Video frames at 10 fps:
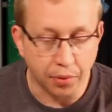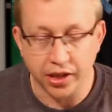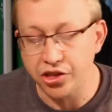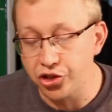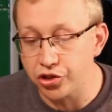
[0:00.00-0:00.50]
But
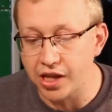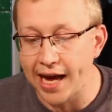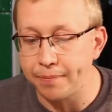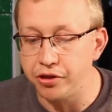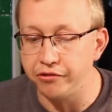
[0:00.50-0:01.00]
it's just
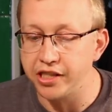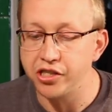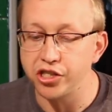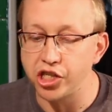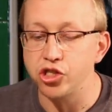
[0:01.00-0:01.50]
absolutely this
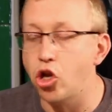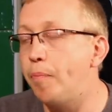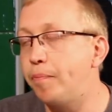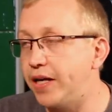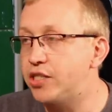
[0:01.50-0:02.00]
because it's
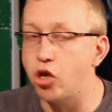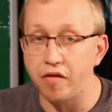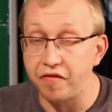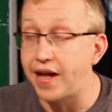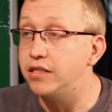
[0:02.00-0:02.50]
not it's
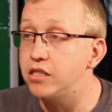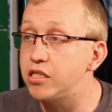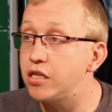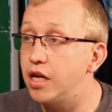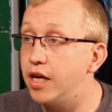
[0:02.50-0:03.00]
not
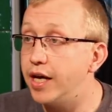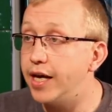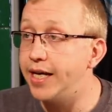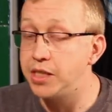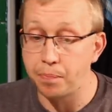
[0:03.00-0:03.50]
fans.
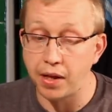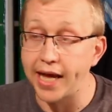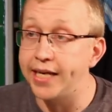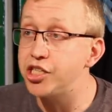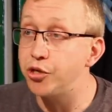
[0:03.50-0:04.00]
It's
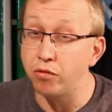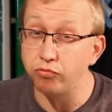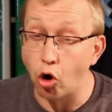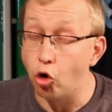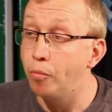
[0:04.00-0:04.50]
players who are
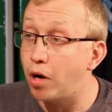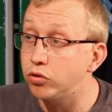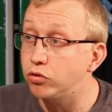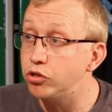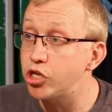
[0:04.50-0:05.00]
role
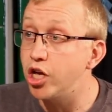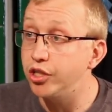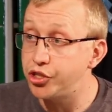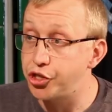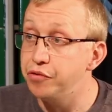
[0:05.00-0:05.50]
models
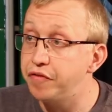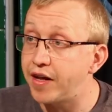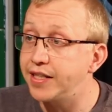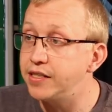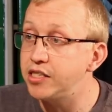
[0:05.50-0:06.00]
to
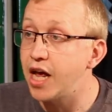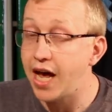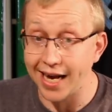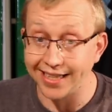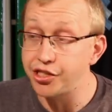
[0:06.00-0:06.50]
fans
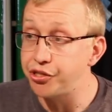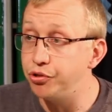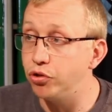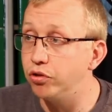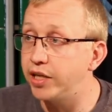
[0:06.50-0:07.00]
and to
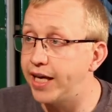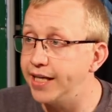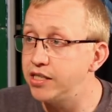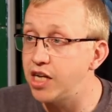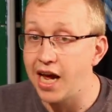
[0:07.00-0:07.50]
young
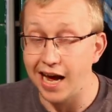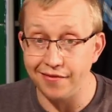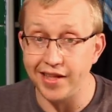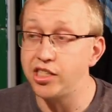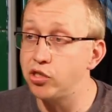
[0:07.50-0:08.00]
kids,
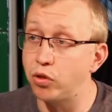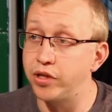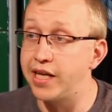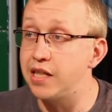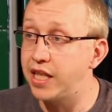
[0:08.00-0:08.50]
and this is
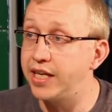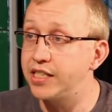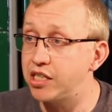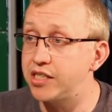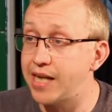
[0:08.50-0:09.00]
what they think
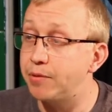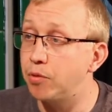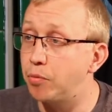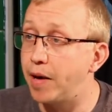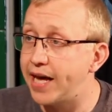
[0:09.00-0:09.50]
is
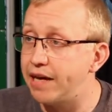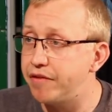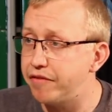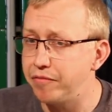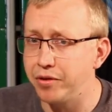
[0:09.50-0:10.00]
acceptable
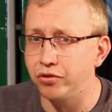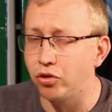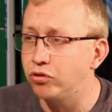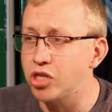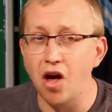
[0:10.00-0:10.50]
behaviour from an
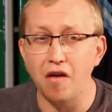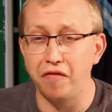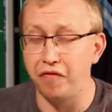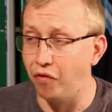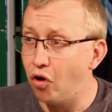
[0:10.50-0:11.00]
adult,
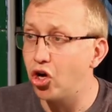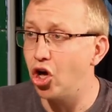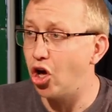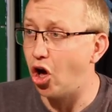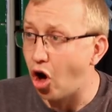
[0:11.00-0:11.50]

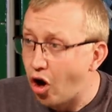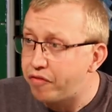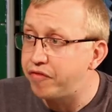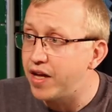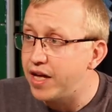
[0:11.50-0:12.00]
fuck
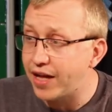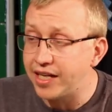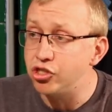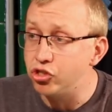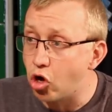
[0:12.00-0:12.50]
off. Yeah. That
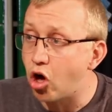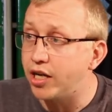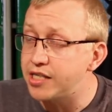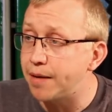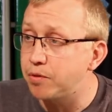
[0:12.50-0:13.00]
is not
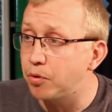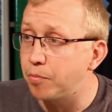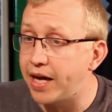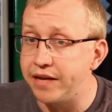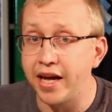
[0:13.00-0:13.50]
acceptable
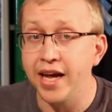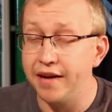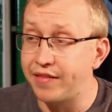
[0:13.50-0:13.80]
behaviour.